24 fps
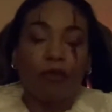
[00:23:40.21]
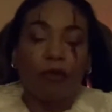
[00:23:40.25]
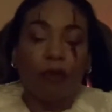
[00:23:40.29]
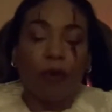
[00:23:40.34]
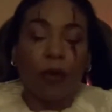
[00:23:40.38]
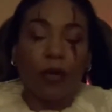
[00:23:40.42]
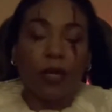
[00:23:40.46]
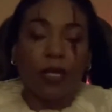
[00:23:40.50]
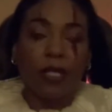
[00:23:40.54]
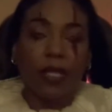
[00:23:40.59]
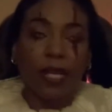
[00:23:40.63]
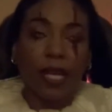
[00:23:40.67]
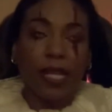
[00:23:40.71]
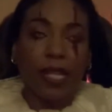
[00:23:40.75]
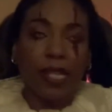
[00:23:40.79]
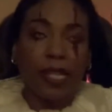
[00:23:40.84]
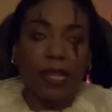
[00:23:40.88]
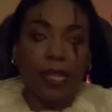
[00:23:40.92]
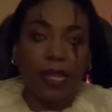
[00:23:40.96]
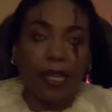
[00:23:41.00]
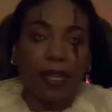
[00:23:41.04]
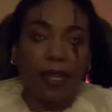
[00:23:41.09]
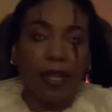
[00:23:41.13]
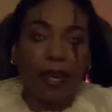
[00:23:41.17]
force
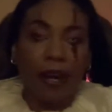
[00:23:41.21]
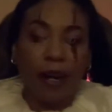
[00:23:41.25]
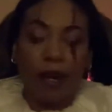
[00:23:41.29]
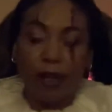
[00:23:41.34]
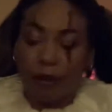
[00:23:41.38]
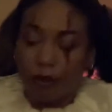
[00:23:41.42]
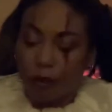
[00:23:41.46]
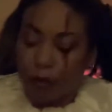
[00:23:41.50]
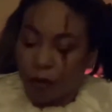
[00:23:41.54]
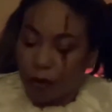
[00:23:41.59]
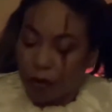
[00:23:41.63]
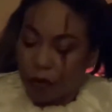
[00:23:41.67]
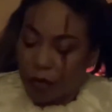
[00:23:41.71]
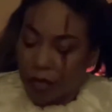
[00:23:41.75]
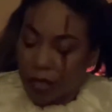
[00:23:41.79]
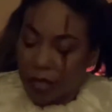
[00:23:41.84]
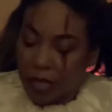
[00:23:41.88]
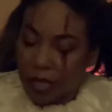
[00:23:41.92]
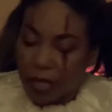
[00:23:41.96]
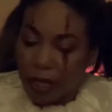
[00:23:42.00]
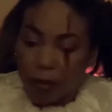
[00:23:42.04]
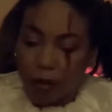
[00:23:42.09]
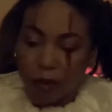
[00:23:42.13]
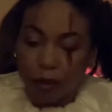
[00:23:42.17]
anything there. If we feel
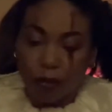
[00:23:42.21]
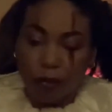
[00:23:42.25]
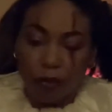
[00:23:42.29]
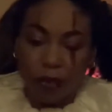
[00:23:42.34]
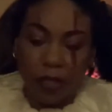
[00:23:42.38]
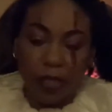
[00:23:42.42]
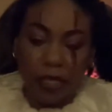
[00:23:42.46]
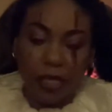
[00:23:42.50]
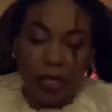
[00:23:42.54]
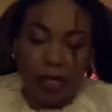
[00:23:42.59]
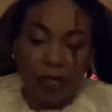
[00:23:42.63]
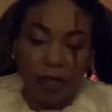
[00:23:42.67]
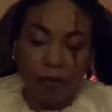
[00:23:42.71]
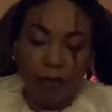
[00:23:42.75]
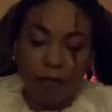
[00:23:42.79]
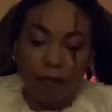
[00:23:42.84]
it, we feel it.